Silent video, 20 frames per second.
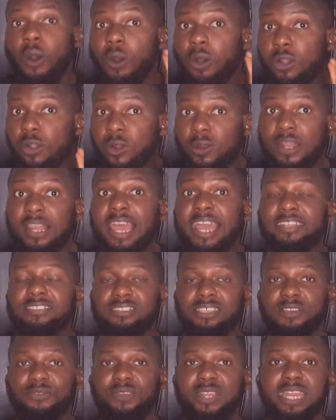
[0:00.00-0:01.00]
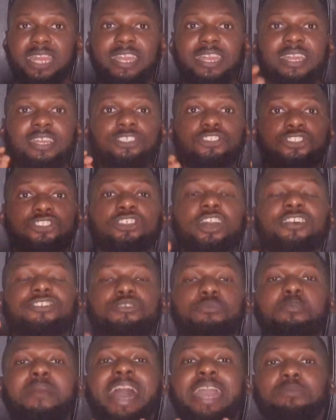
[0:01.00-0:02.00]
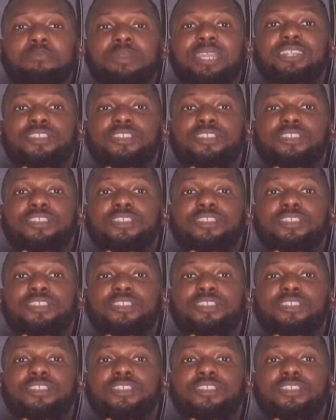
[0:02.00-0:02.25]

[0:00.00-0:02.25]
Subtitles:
or collectively just might